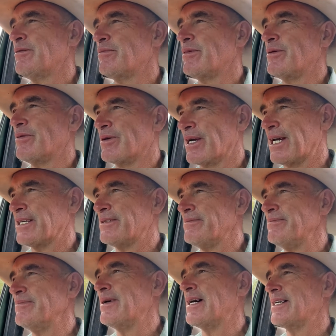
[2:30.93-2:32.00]
We will get
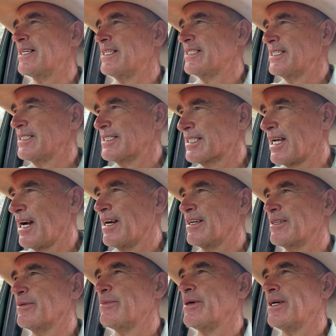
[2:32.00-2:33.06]
them, but it is going
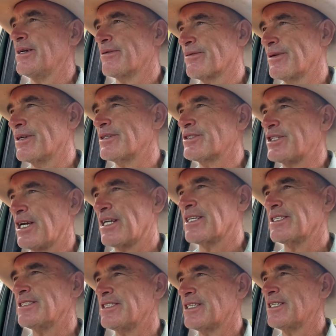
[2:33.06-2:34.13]
to be a real
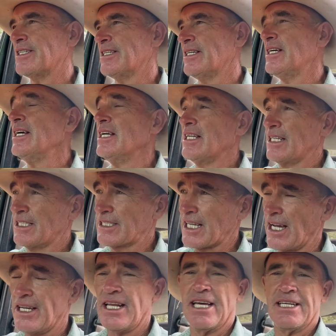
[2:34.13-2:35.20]
challenge. Let's
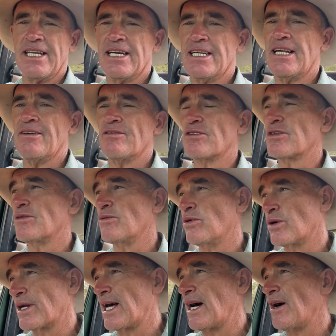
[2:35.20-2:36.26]
go down now and have a look at the
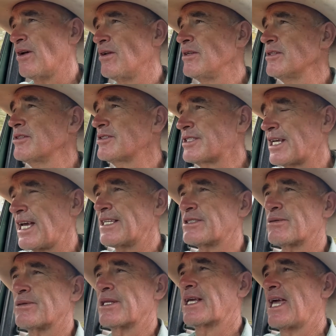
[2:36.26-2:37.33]
water hole sets
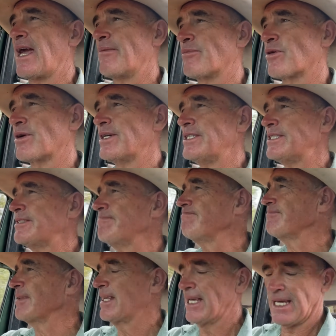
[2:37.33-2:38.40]
where the camera is.
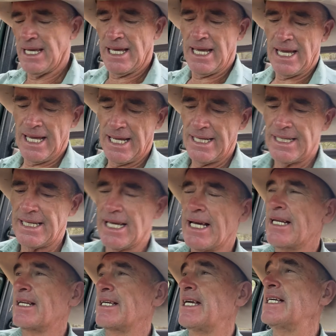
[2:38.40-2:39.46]
And
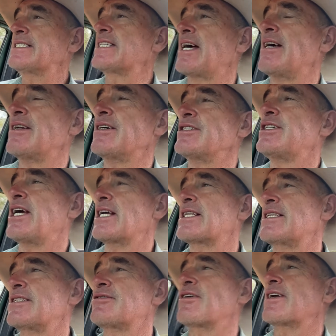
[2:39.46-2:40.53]
like yesterday when I checked
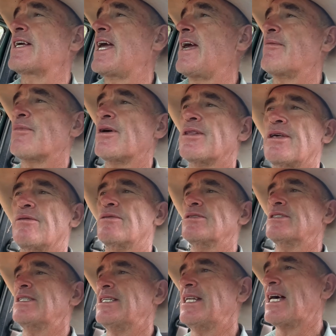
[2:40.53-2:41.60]
the trick camera, there
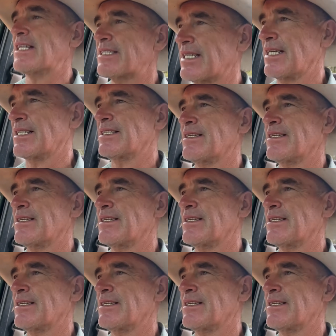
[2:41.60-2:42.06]
was nothing.